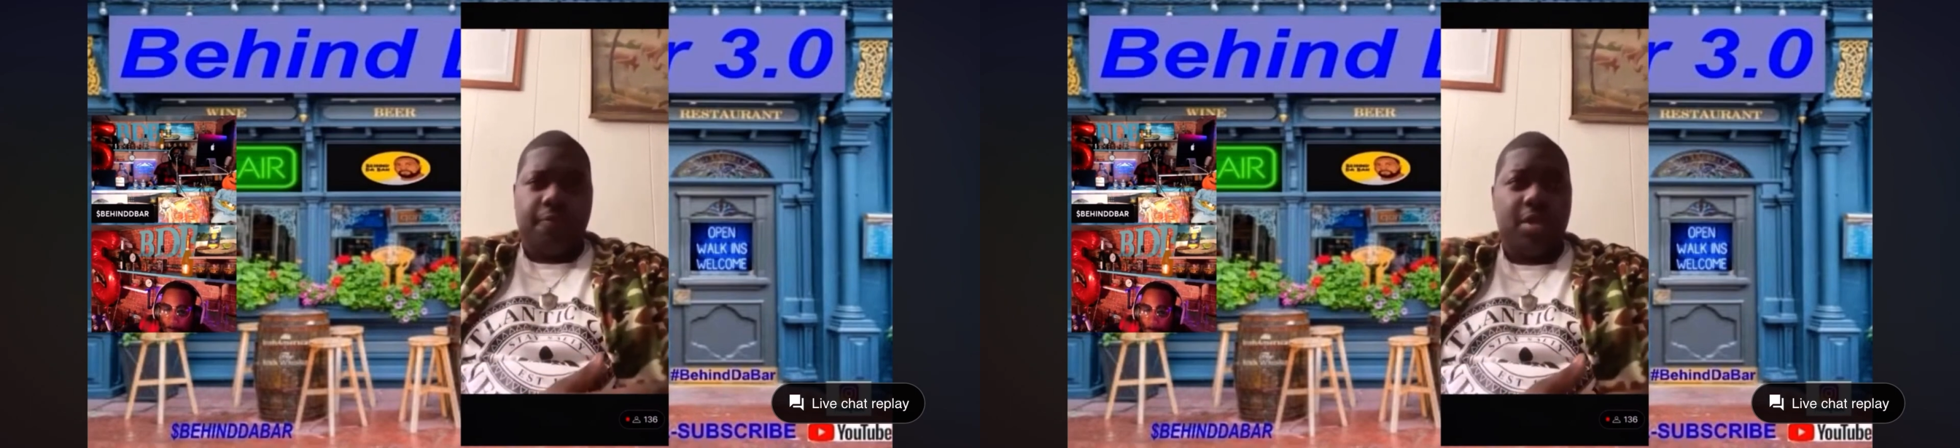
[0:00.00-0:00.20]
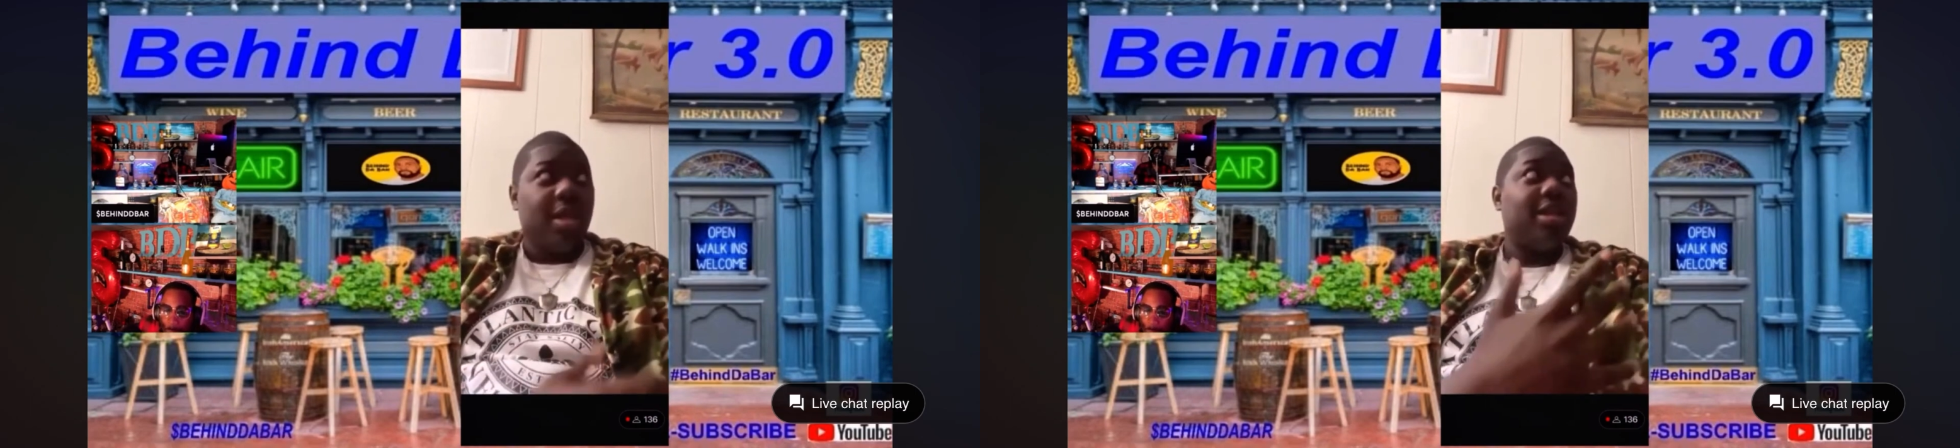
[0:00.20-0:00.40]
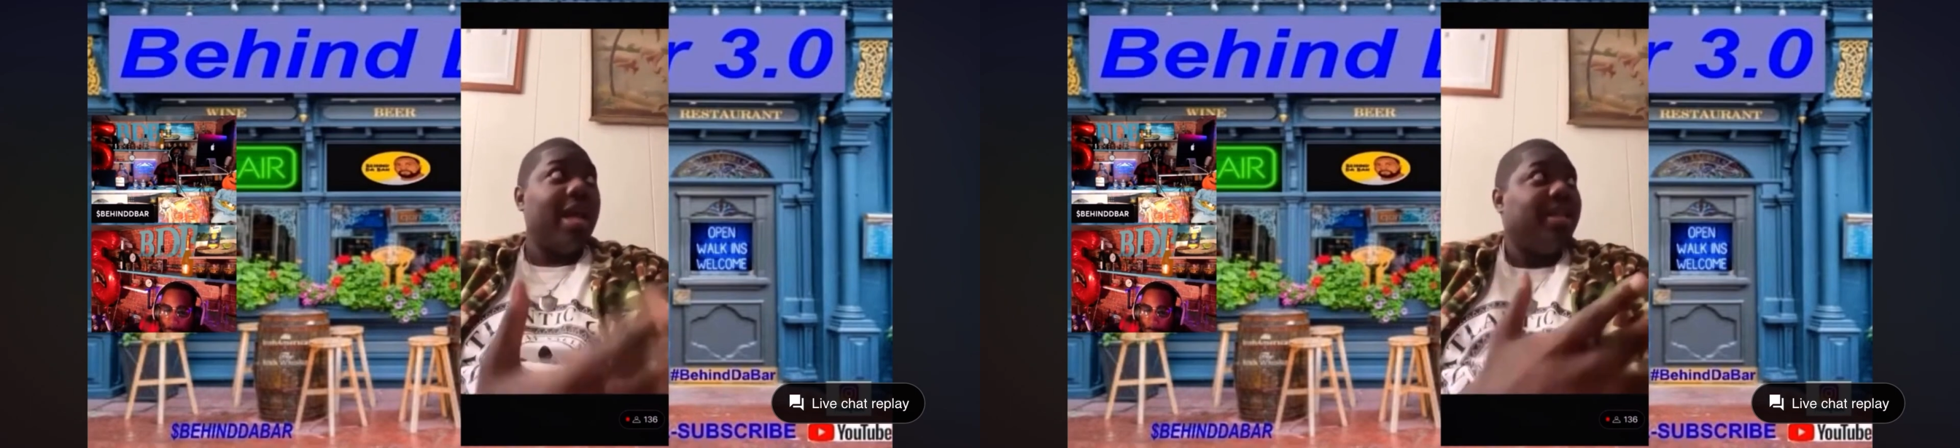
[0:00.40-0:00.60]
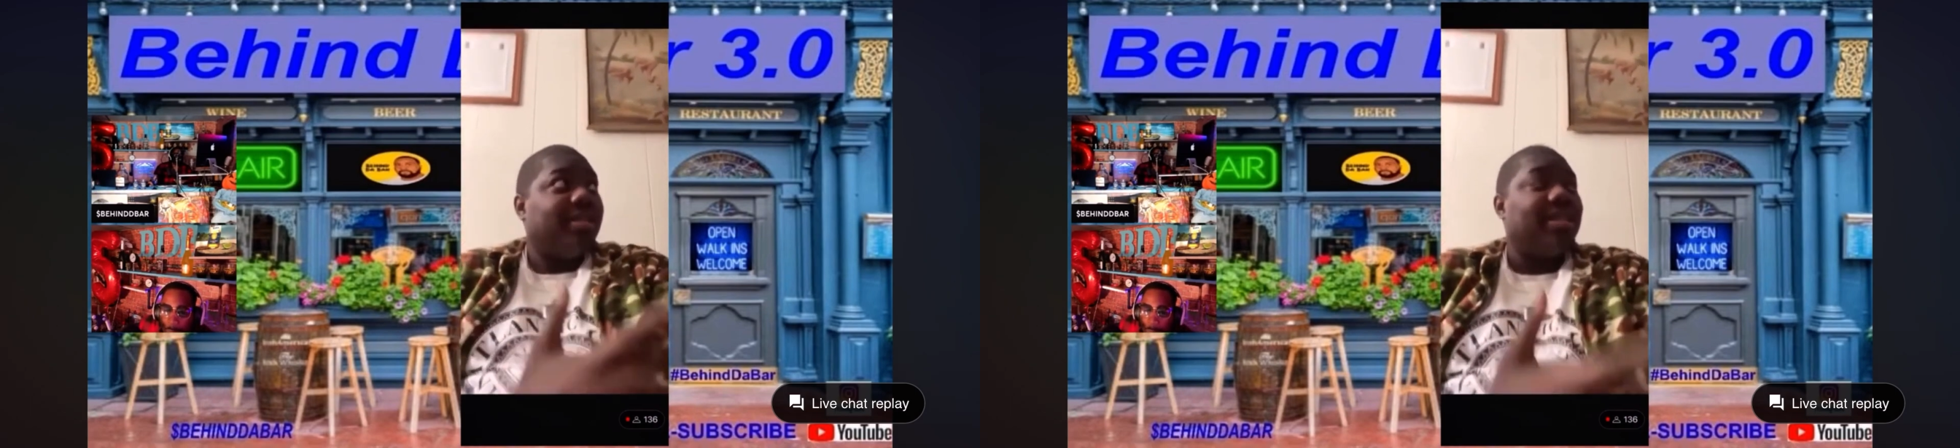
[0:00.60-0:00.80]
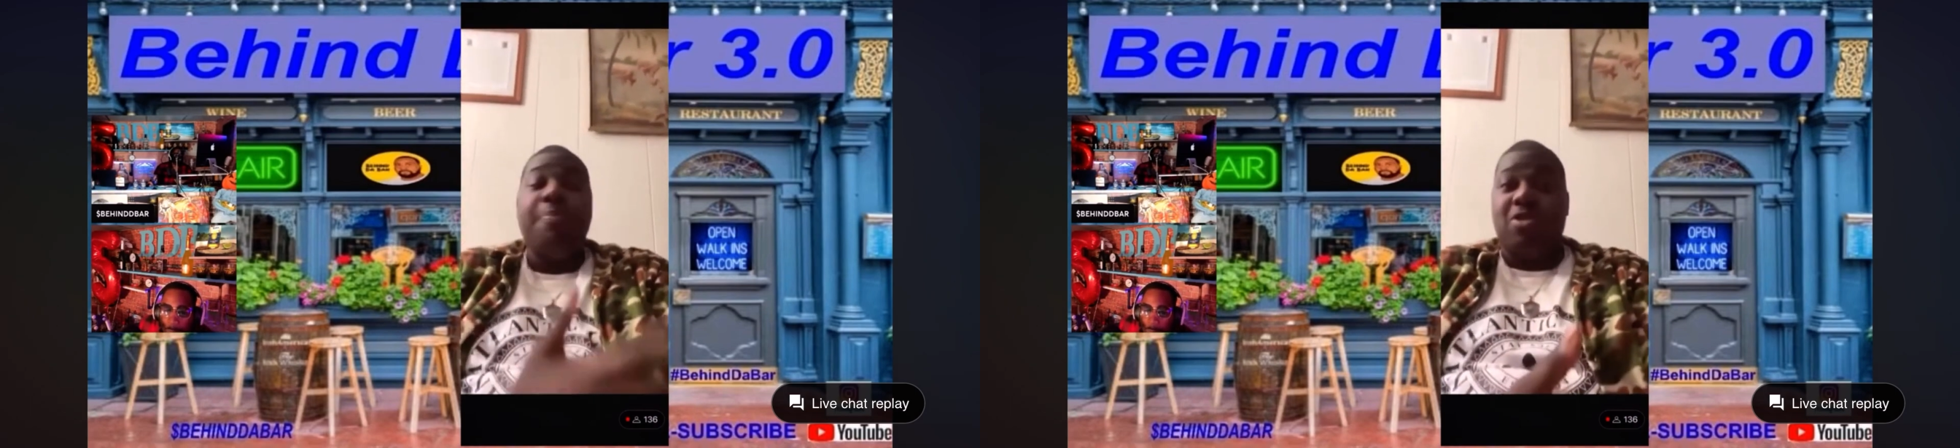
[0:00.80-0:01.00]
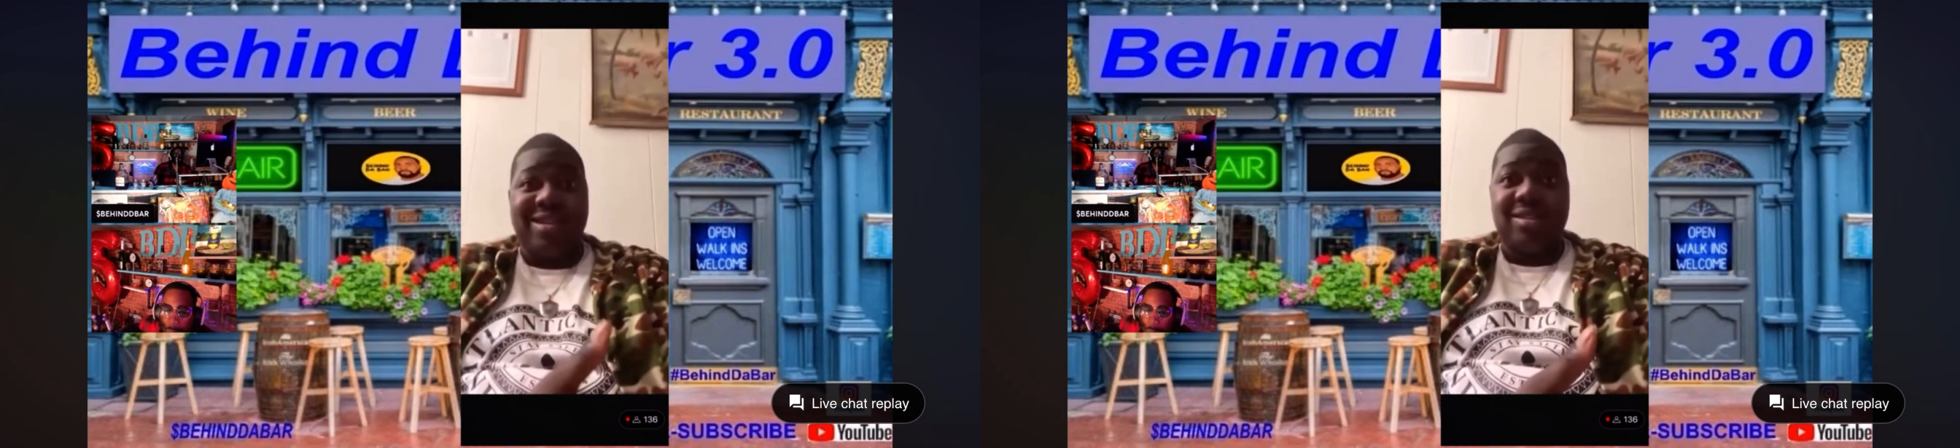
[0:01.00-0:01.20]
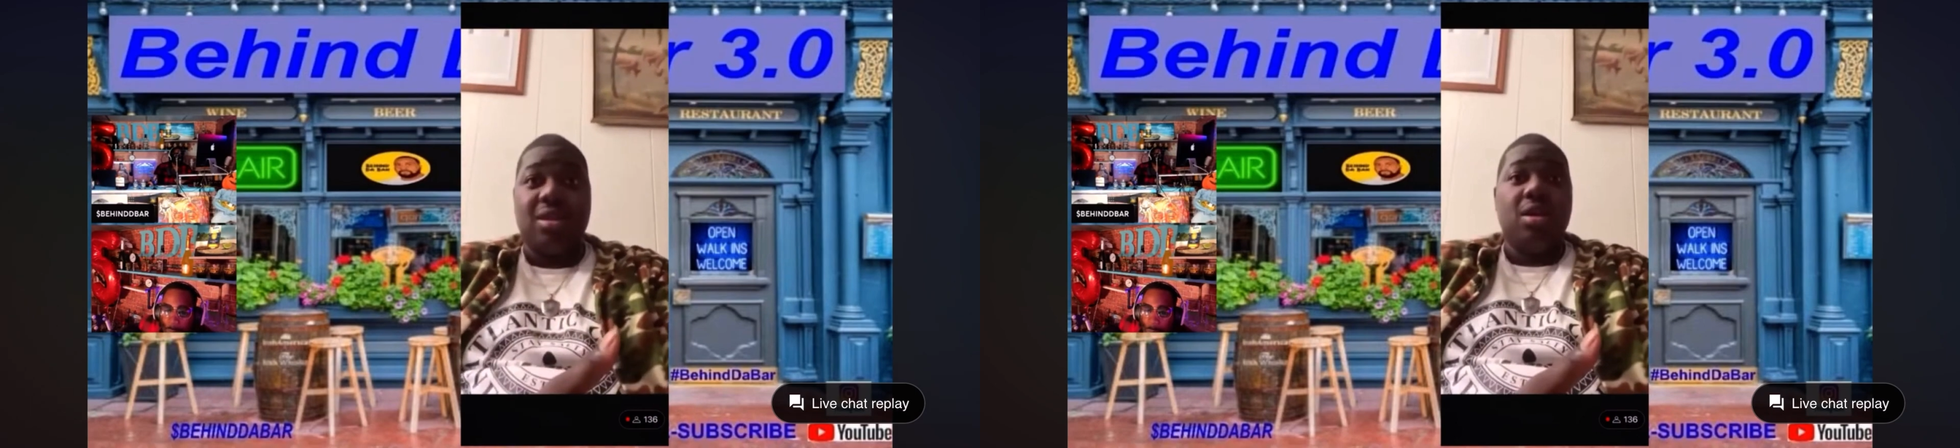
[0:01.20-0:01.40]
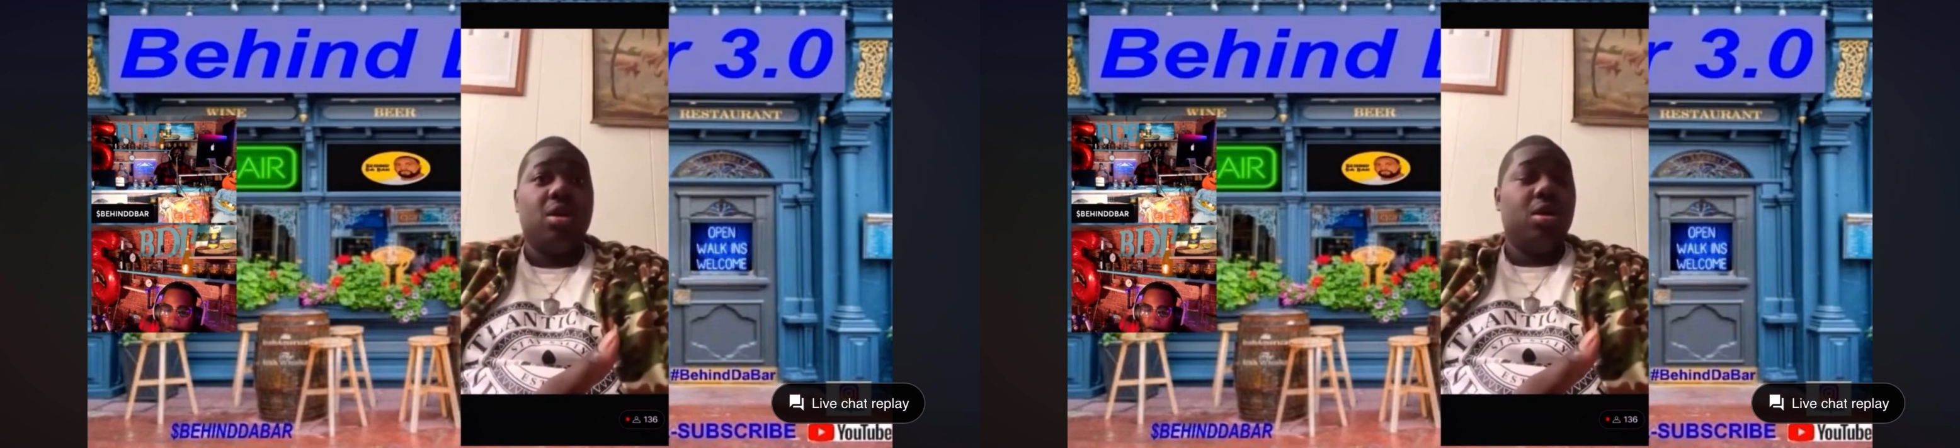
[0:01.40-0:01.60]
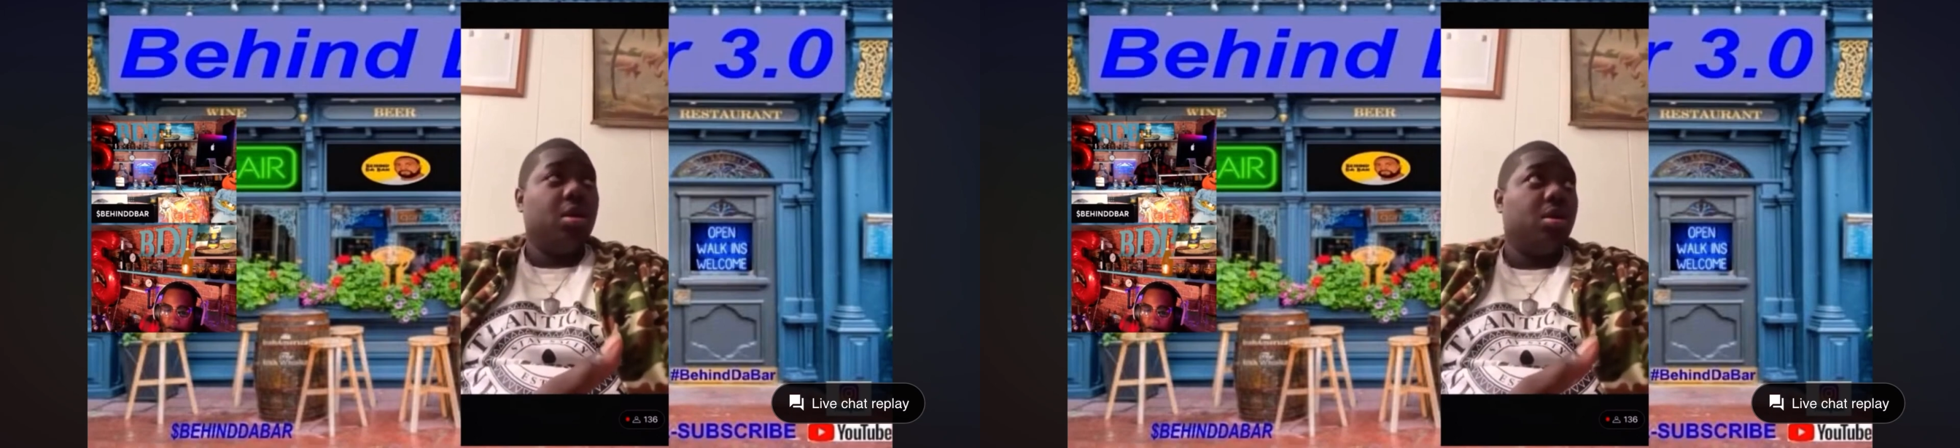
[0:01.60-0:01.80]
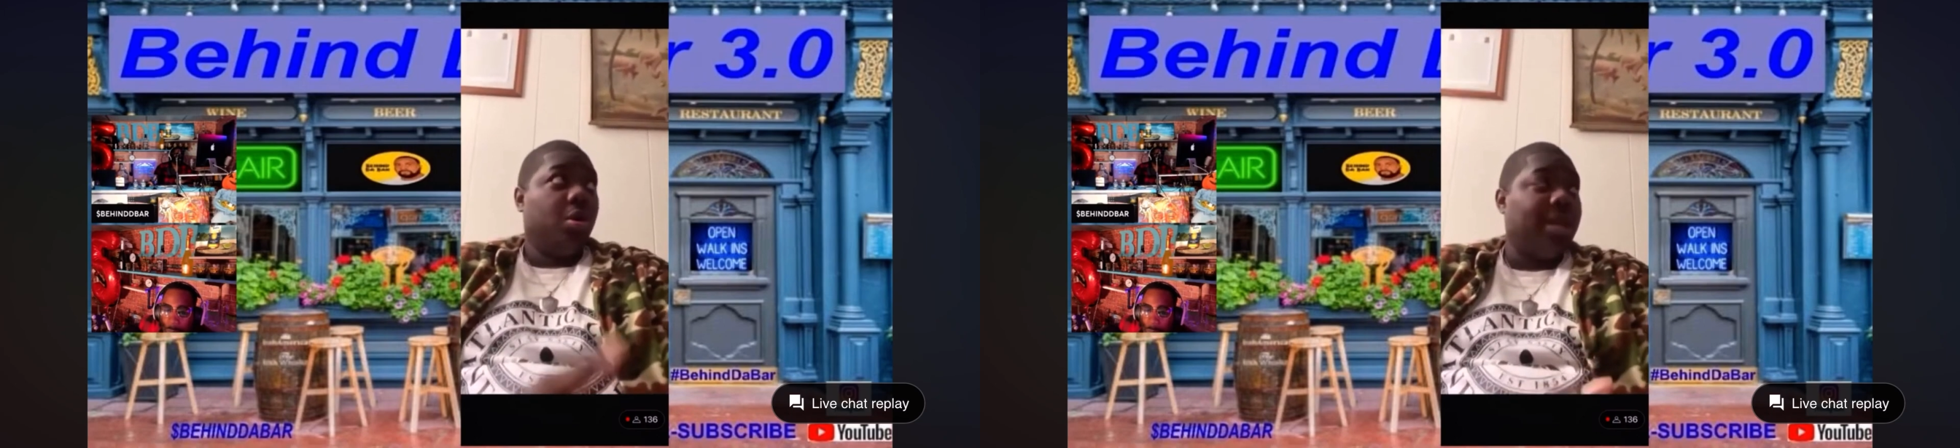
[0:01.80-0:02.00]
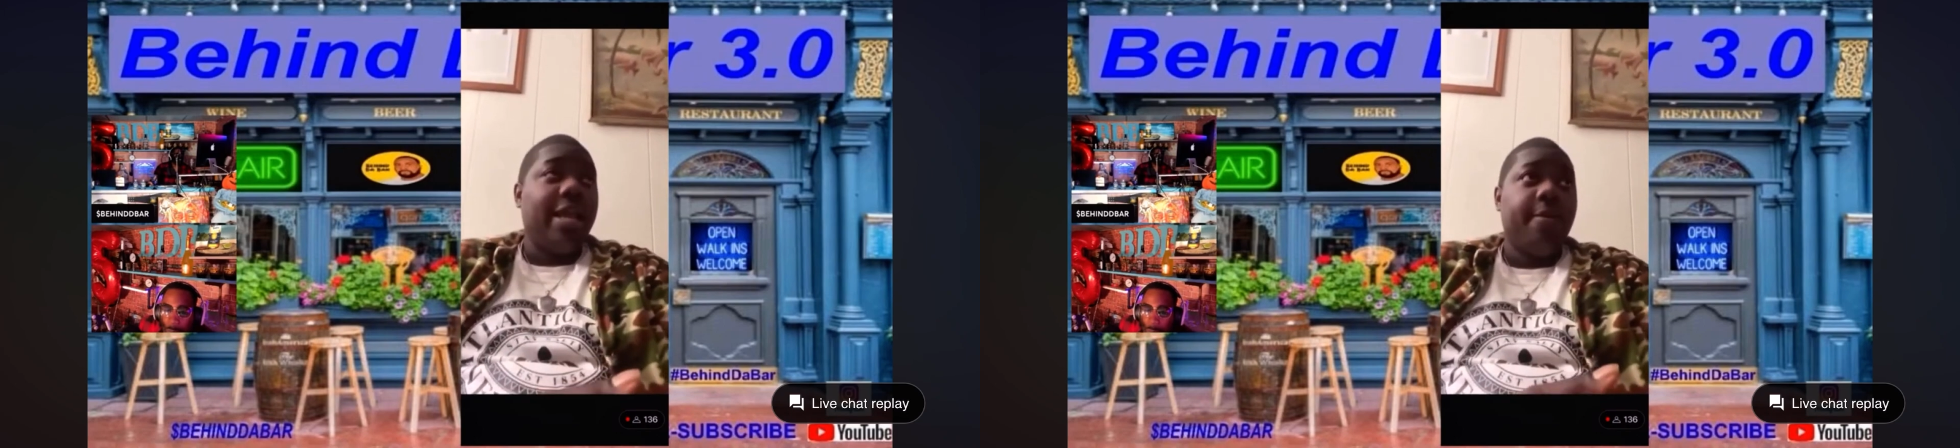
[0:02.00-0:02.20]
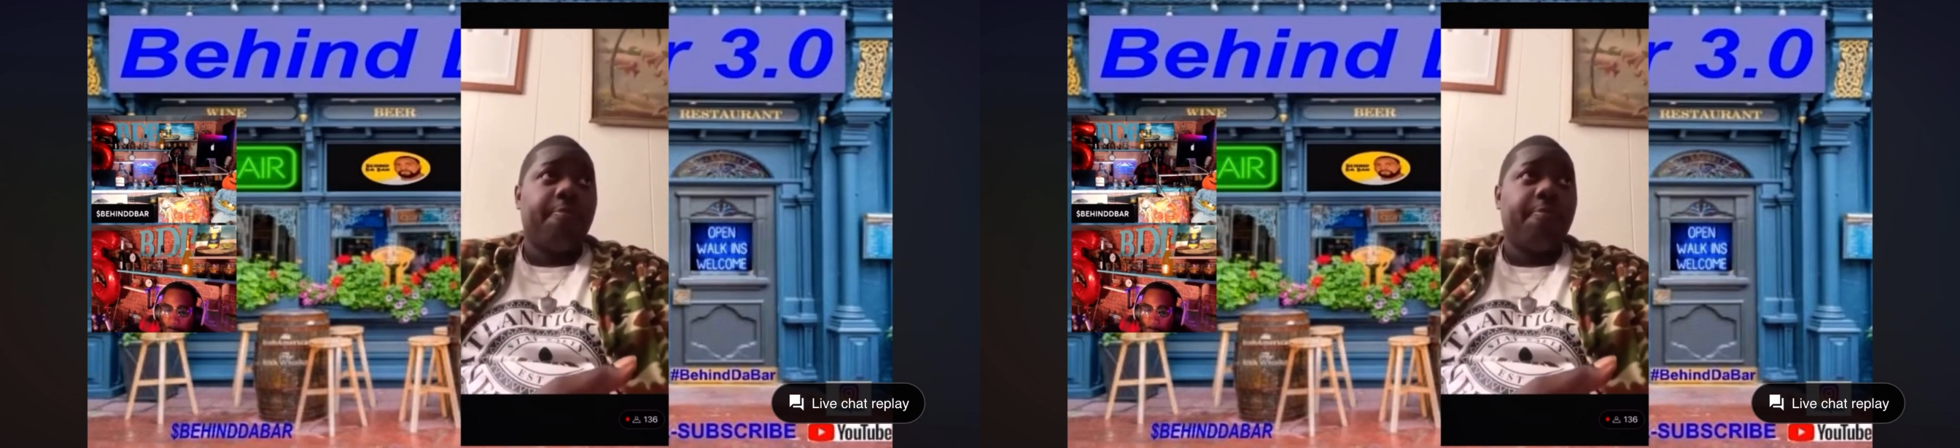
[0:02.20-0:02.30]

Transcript: and y'all niggas is hypocrites, okay?